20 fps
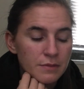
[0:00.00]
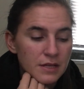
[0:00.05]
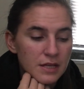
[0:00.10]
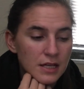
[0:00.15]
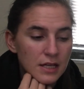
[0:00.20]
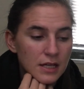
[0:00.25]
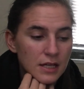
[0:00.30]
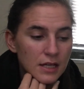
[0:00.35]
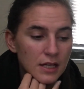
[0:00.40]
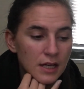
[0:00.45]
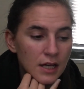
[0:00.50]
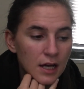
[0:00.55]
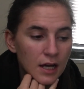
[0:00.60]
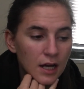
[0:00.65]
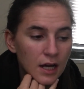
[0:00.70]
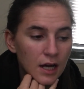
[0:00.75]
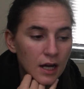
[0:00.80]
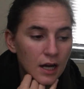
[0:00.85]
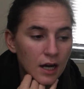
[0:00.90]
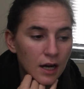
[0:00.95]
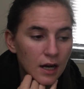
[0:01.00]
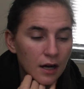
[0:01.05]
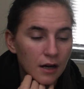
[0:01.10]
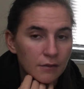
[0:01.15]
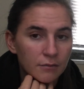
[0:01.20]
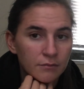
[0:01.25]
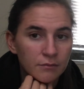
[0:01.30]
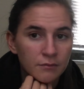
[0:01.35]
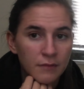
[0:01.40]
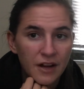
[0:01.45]
be
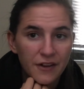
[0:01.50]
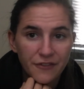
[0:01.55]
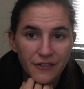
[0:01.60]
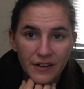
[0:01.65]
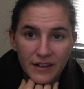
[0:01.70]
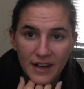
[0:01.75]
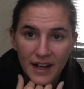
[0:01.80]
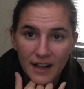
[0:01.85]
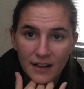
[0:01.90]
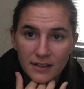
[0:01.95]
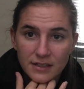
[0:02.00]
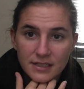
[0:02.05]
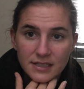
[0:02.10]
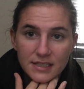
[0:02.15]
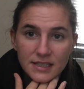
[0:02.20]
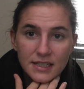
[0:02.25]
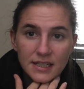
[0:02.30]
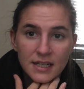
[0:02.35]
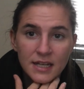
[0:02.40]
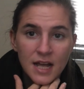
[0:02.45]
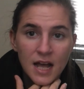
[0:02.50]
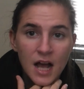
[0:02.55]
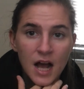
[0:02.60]
my friend Allison.